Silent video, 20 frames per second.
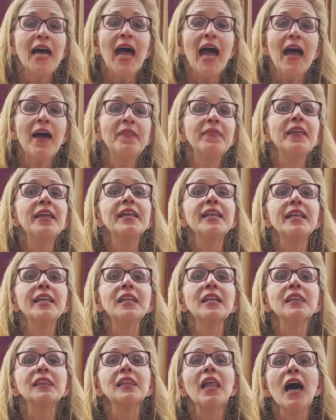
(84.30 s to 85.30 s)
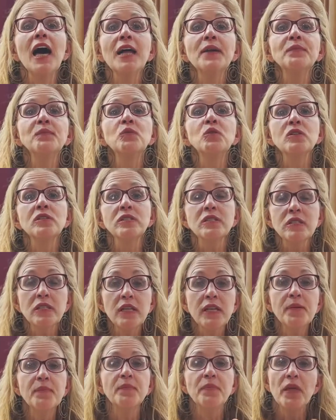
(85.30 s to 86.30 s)
and they need a lot more
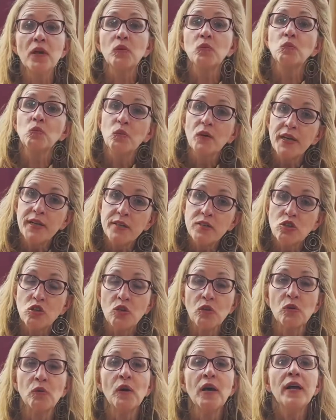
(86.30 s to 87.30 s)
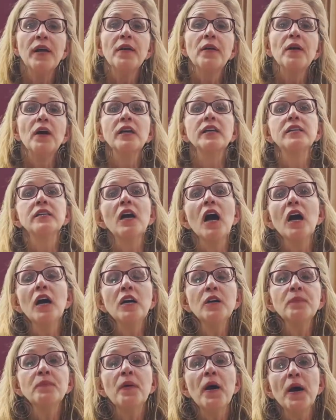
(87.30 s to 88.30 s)
sleep than we do. A young
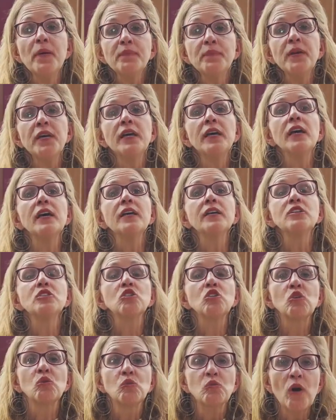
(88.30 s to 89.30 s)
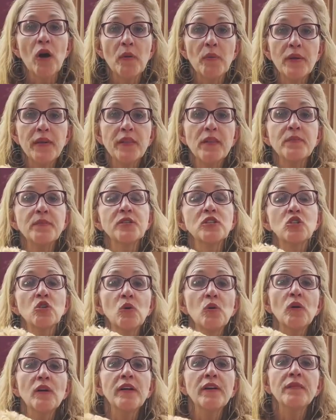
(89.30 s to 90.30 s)
puppy is growing the
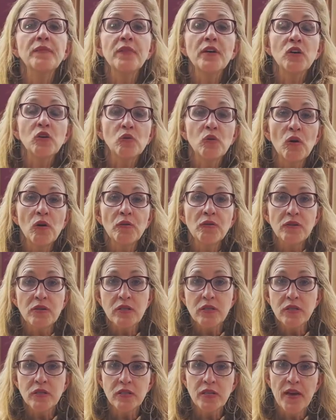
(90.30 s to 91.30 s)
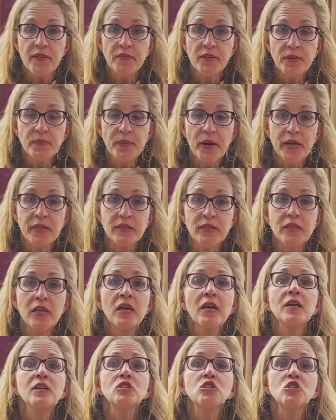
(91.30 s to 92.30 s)
majority of their growth till 7 months,
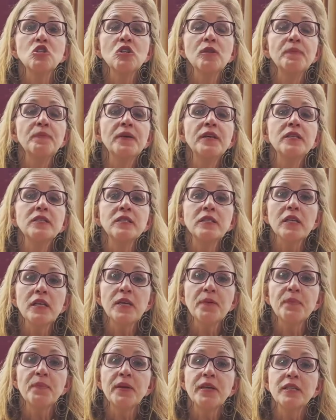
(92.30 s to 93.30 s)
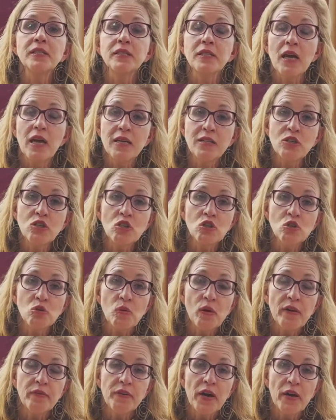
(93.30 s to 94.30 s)
should be sleeping 10 to
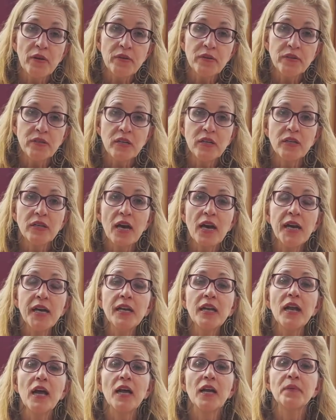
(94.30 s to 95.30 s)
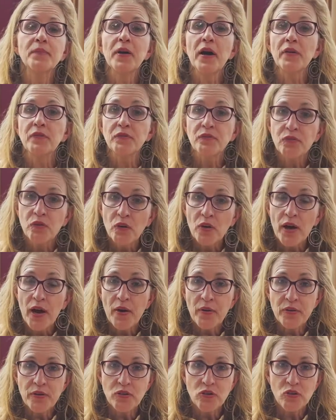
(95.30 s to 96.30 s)
12 hours a night and about 4
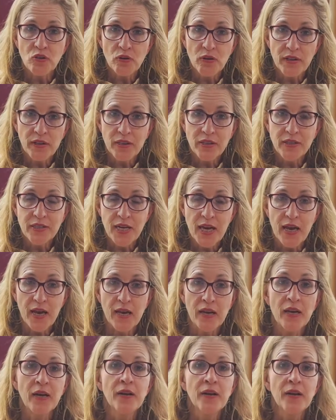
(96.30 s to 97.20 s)
hours during the day.